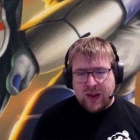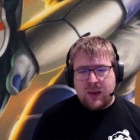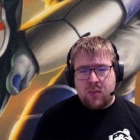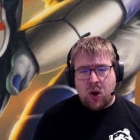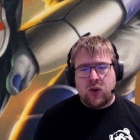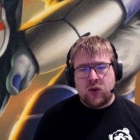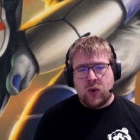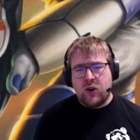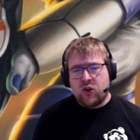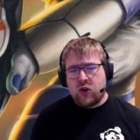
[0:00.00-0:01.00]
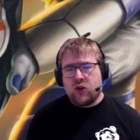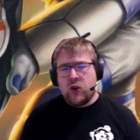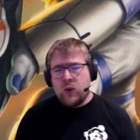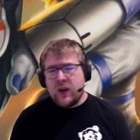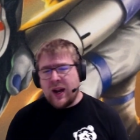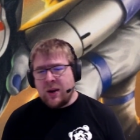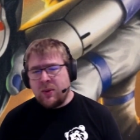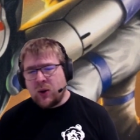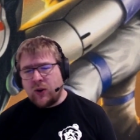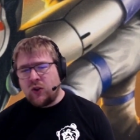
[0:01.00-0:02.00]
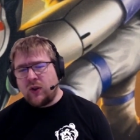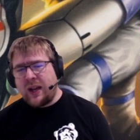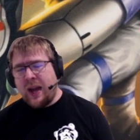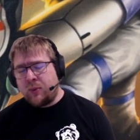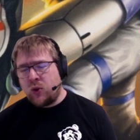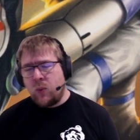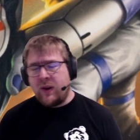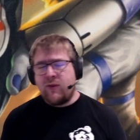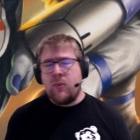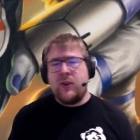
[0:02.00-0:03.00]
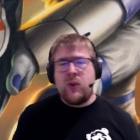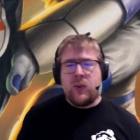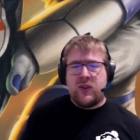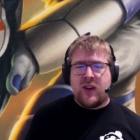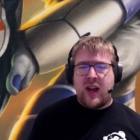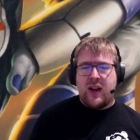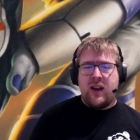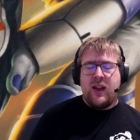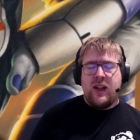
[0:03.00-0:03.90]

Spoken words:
Mars creature, choose an enemy creature to capture one from its own side.